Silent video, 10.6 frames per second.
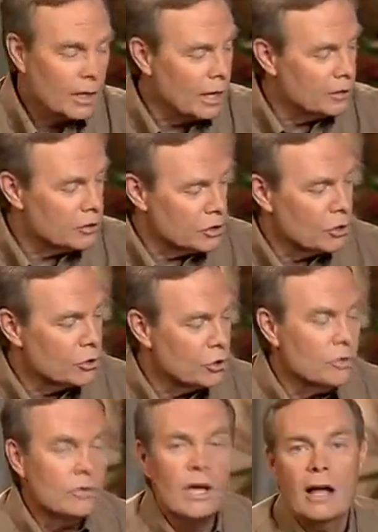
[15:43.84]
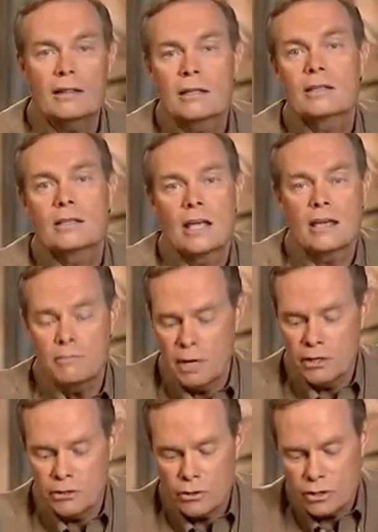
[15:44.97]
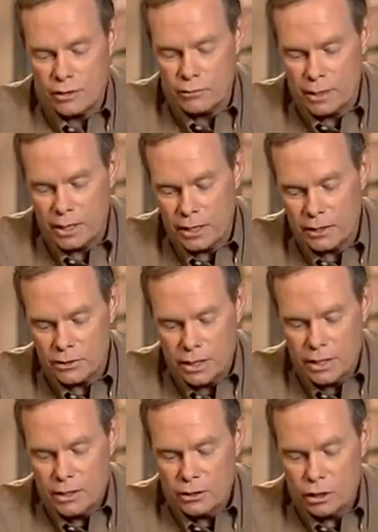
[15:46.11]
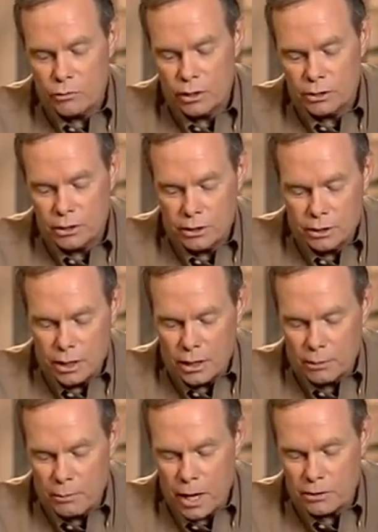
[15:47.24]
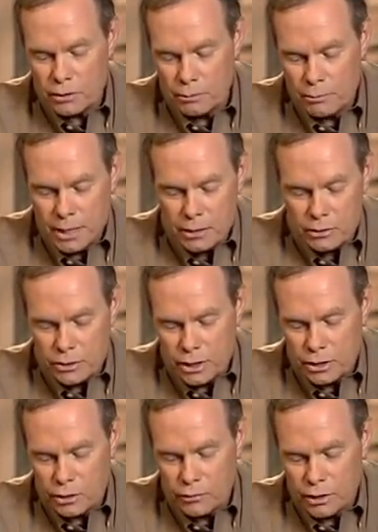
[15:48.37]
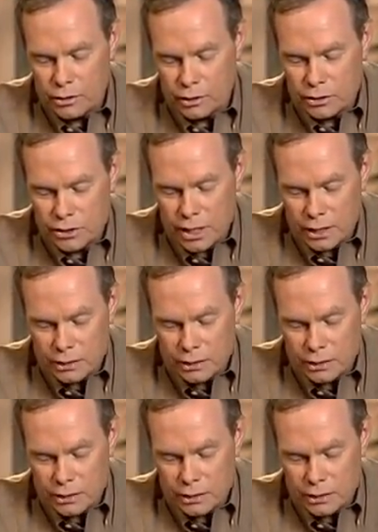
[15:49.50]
and so you've got the same measure as everybody else. Look what the Apostle Peter said over here in 2